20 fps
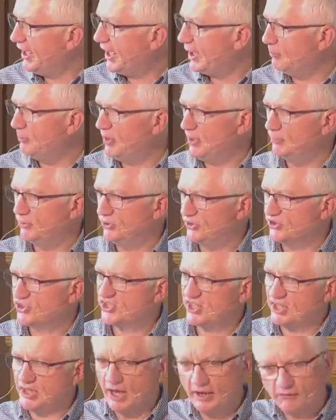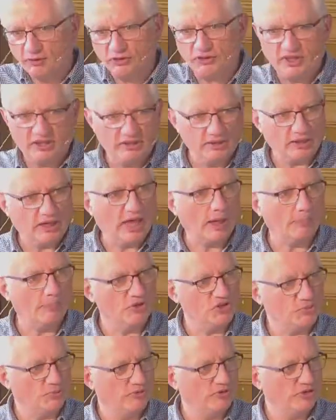and be able to see everything that
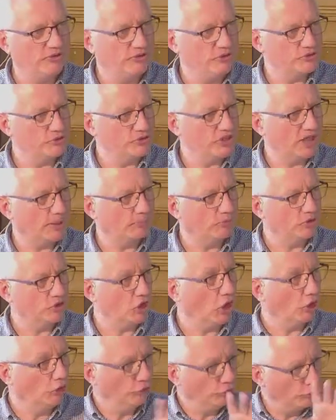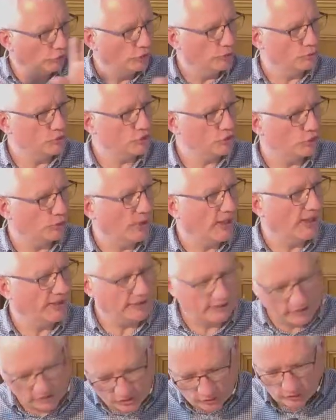happens within those chapters under those two
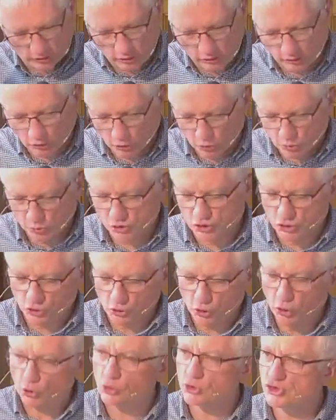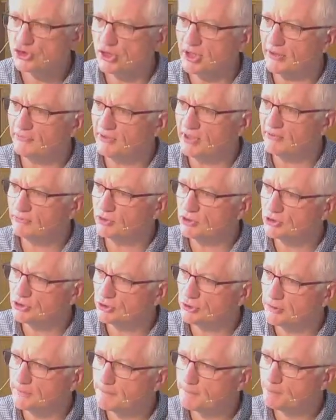headings or those two hooks that I've given to you.